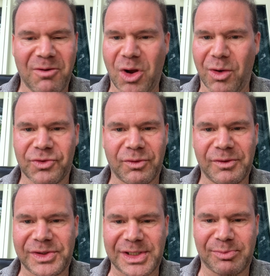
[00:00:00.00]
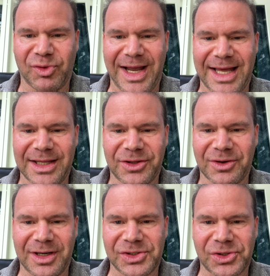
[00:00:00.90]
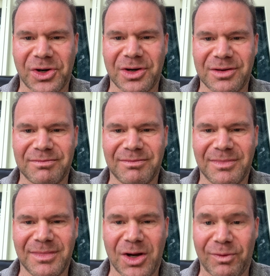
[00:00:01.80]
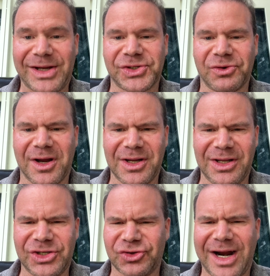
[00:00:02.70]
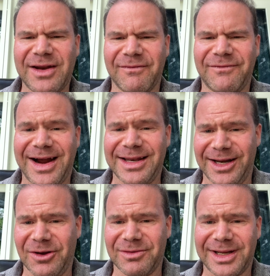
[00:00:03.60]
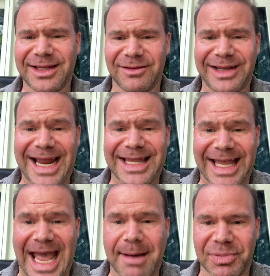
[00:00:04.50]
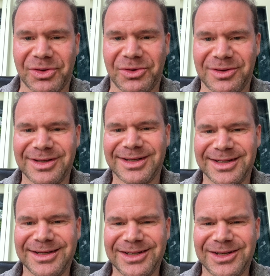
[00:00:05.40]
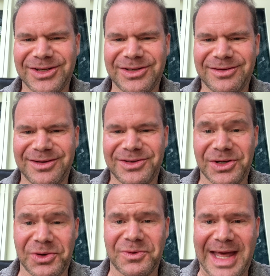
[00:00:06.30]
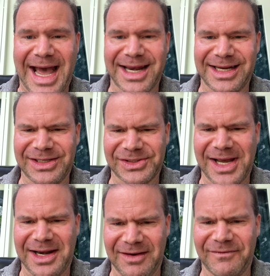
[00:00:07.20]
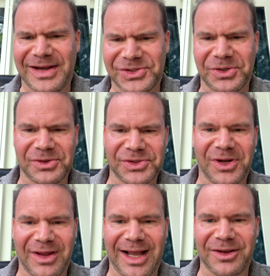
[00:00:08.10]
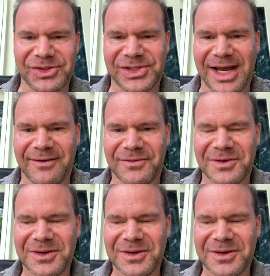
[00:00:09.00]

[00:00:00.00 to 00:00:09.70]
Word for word: going through this, this plan that they're going to start a, a restaurant, and he's trying to find, you know, get, gain the capital to do that. He's got investors and all that good stuff.